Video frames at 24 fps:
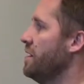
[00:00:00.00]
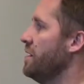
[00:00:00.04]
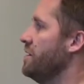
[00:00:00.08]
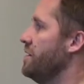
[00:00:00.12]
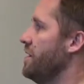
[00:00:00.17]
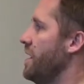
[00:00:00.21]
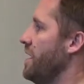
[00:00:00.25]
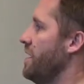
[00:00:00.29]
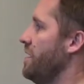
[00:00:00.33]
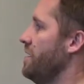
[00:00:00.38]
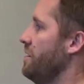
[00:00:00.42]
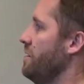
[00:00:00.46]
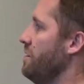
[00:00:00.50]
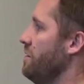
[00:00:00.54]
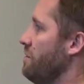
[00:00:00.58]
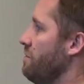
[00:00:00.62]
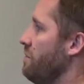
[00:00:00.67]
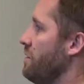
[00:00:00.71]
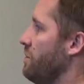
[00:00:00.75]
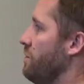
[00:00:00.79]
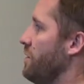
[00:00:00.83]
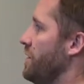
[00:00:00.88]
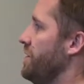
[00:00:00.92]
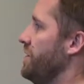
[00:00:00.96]
Then
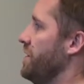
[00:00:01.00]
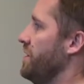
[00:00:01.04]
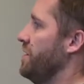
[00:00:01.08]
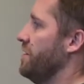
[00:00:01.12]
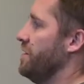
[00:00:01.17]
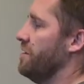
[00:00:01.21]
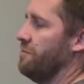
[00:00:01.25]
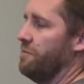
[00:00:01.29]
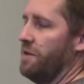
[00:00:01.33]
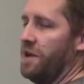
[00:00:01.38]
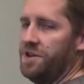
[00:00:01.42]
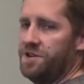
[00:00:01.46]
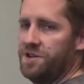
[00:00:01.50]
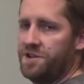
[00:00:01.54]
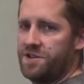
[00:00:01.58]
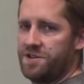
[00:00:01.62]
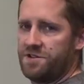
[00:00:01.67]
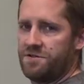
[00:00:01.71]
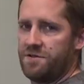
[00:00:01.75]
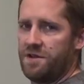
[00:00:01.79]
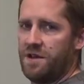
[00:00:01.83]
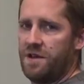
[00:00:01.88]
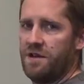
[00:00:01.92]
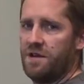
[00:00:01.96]
we went into the
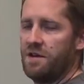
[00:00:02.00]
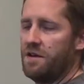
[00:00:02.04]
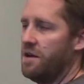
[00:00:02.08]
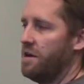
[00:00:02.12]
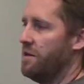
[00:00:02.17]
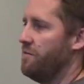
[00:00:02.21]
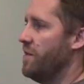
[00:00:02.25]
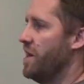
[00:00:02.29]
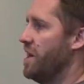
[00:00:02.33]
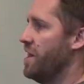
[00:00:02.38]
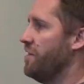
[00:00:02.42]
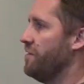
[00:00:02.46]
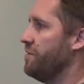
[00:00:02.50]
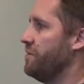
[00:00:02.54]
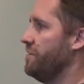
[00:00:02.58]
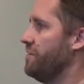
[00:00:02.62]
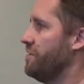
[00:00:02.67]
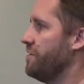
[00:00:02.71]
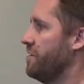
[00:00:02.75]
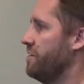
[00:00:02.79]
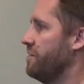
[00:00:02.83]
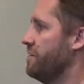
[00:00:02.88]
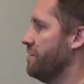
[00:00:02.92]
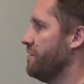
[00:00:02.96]
registry on
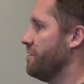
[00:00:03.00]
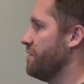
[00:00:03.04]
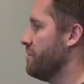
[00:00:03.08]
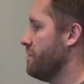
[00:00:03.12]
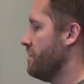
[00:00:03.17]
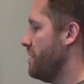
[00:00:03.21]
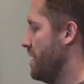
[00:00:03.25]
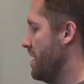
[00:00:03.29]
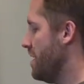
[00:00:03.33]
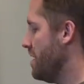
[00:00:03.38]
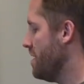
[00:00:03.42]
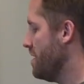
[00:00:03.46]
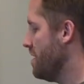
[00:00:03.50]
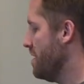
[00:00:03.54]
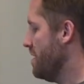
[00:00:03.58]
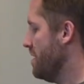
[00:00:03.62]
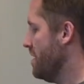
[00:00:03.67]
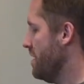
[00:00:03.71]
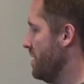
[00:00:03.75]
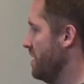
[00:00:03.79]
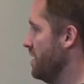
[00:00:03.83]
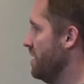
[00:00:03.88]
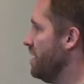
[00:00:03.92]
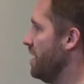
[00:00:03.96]
Management Server 3
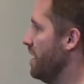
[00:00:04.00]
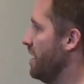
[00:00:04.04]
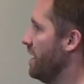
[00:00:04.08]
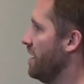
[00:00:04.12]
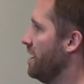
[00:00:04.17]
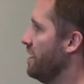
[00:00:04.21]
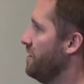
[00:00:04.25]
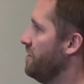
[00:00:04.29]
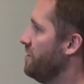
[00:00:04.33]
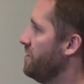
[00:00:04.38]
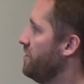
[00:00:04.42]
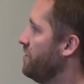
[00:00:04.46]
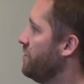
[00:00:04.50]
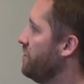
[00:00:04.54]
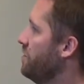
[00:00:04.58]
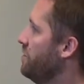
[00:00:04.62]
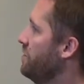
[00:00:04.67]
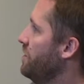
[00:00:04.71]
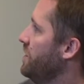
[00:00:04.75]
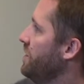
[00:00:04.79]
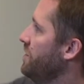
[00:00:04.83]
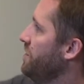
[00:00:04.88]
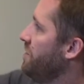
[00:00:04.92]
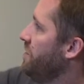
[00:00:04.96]
and
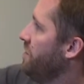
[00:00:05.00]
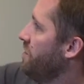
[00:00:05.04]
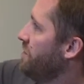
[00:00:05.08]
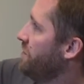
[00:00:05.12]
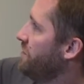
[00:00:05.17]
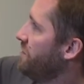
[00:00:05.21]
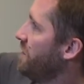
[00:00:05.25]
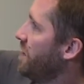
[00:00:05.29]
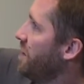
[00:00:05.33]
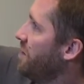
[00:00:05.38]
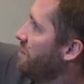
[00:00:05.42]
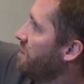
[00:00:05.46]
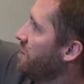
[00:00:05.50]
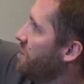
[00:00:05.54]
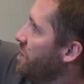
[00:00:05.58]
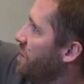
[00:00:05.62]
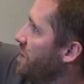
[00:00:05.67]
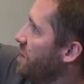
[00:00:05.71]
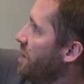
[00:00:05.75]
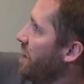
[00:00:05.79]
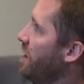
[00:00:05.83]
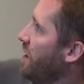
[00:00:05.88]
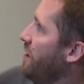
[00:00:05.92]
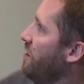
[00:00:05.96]
told it to, instead of
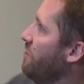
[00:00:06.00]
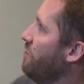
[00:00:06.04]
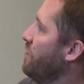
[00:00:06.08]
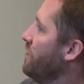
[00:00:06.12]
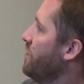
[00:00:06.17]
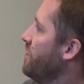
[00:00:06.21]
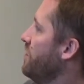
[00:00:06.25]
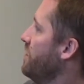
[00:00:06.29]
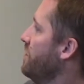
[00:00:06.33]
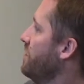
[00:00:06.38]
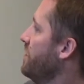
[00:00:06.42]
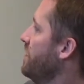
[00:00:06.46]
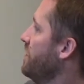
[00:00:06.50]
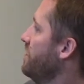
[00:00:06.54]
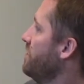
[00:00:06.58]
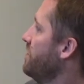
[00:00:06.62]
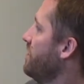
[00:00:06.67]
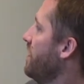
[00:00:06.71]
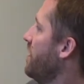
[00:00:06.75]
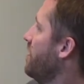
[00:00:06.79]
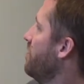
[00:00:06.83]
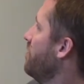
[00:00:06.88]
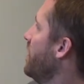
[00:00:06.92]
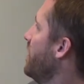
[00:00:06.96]
communicating with
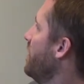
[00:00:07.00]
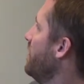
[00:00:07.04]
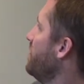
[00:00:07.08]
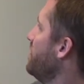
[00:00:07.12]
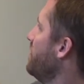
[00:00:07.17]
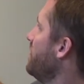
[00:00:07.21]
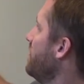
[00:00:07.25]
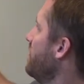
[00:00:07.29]
this database,